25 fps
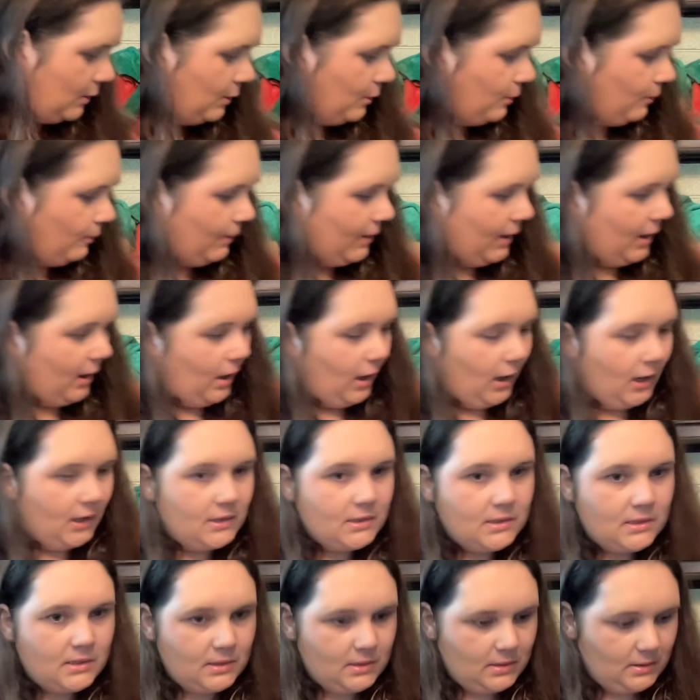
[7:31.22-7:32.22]
we got,
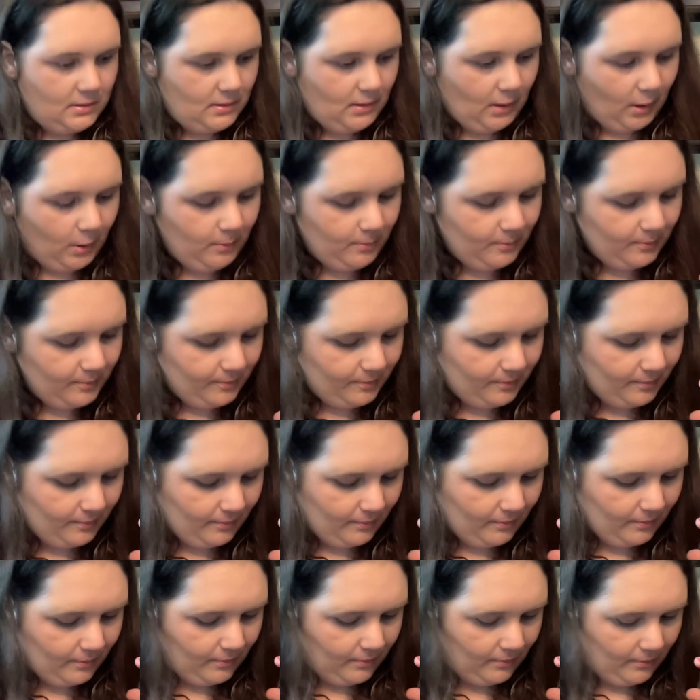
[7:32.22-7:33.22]

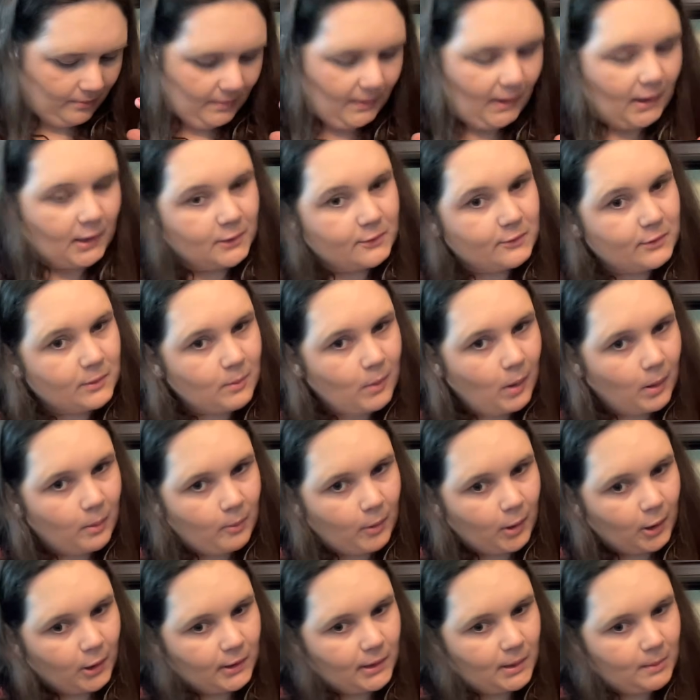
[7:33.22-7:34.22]
that's from
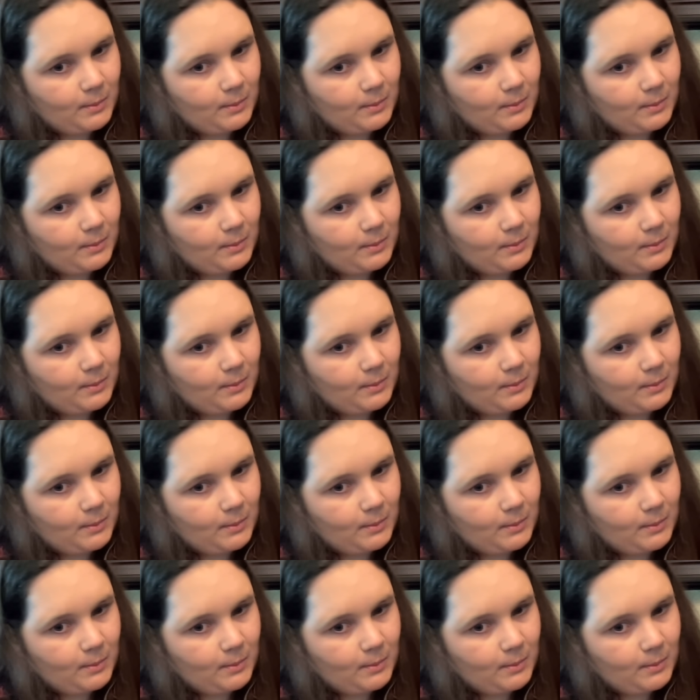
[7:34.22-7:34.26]
Walmart, never